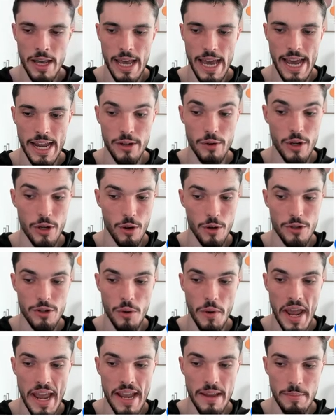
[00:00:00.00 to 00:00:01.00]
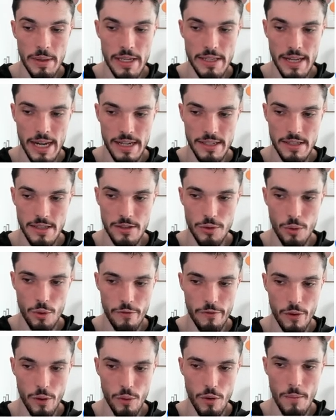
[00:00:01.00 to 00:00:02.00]
And you can also A/B test
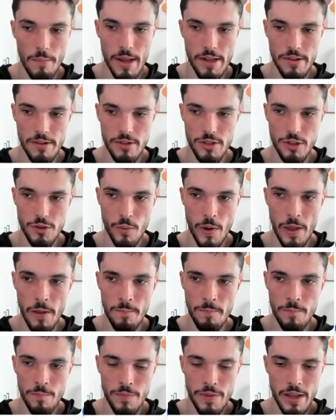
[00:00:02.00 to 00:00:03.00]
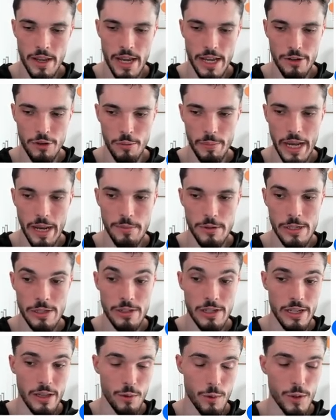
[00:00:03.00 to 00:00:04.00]
your follow-up message as well. And you'll be able to
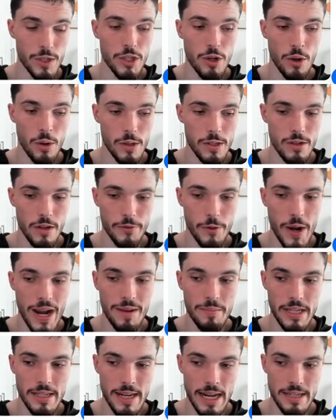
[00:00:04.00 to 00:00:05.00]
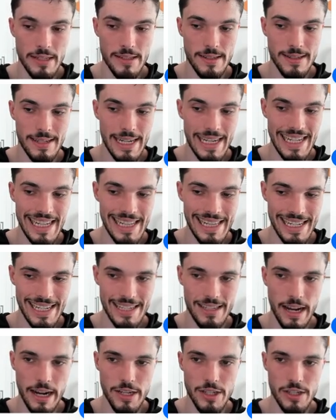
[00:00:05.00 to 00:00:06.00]
see the results of your A/B tests in
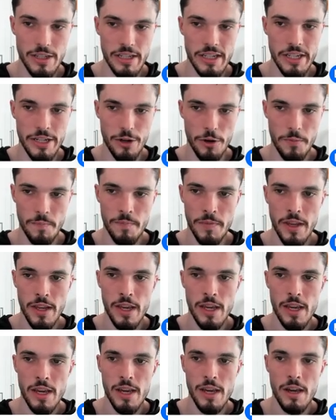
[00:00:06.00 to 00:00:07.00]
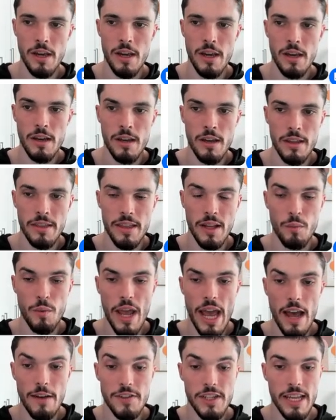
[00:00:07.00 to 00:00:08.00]
this section here. Then
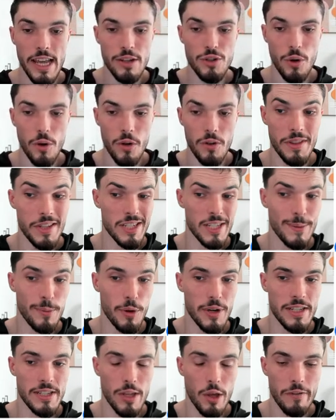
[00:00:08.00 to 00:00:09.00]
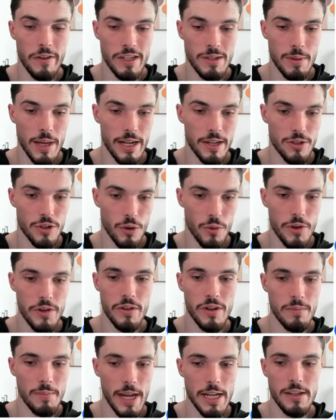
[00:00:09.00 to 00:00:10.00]
we have schedule. This is pretty self-explanatory.
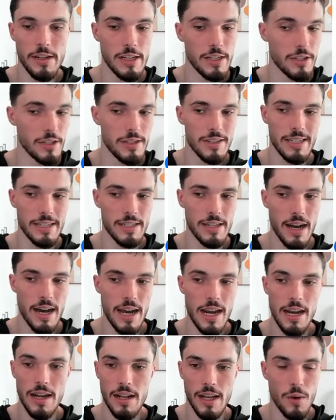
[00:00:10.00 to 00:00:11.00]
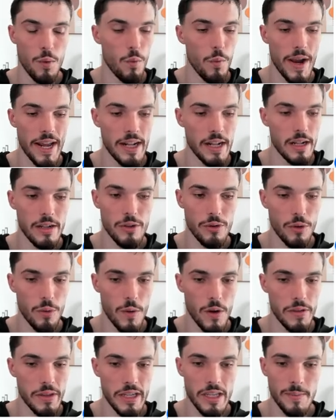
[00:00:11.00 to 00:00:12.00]
You can basically just decide like when do you
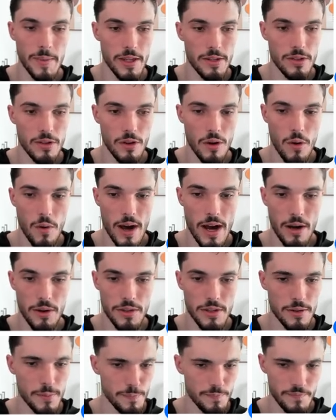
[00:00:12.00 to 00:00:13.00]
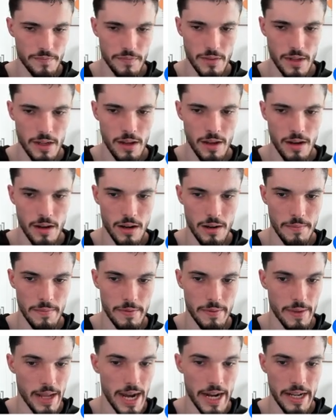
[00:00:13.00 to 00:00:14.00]
want the emails to go out. 9
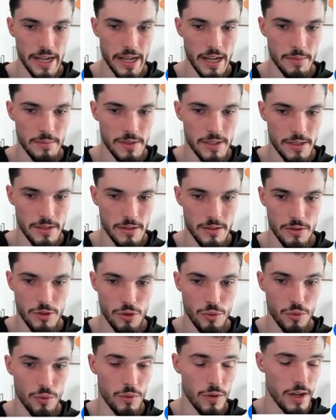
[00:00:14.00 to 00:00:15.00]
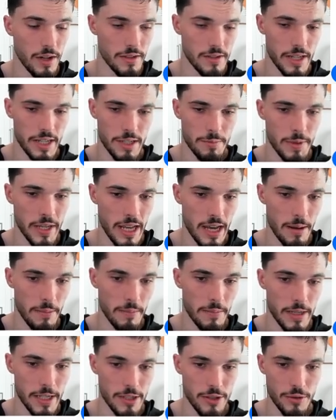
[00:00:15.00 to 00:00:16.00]
a.m. to 6
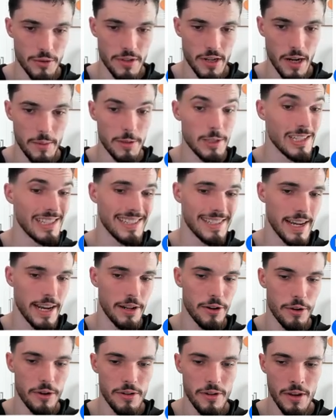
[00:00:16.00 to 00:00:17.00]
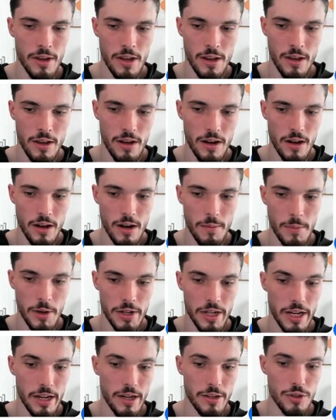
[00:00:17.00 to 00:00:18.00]
p.m. Eastern time is the standard.
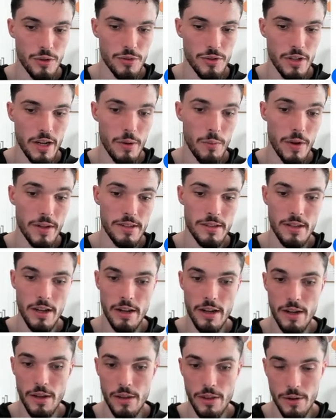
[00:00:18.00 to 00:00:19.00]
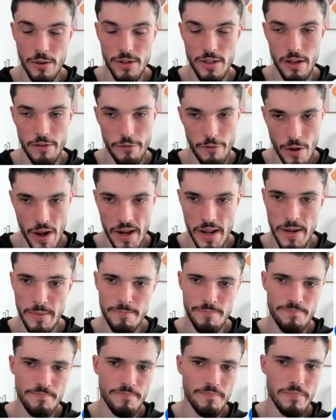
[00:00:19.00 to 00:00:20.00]
Monday, Tuesday, Wednesday, Thursday, and Friday.
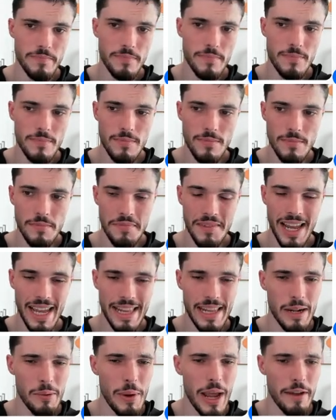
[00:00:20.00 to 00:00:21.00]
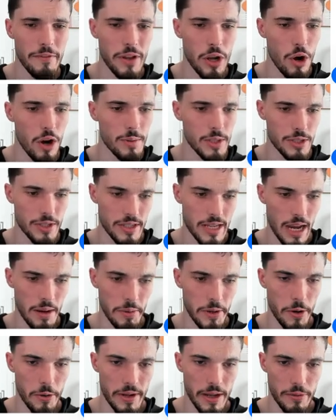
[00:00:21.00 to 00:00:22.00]
And then we have the options
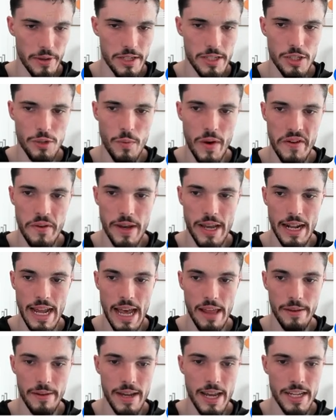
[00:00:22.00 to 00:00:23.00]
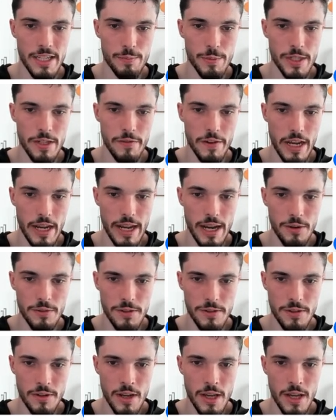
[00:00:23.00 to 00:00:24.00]
tab here. Now, this is where you can allocate specific
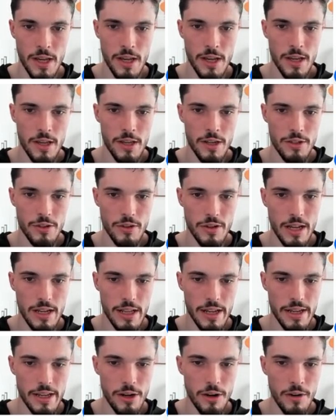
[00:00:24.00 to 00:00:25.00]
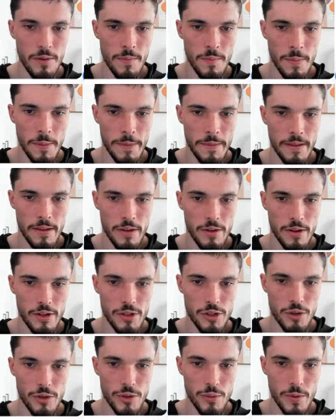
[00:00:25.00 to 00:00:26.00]
accounts. So you can click here. You
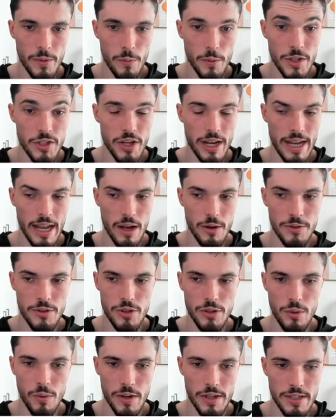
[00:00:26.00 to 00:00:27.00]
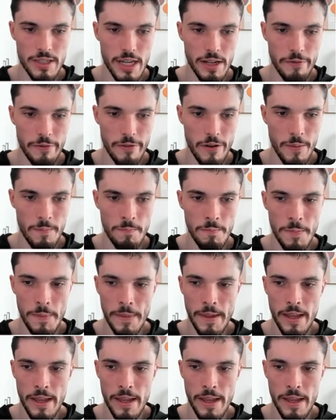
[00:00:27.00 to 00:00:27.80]
can choose which accounts you want to send from.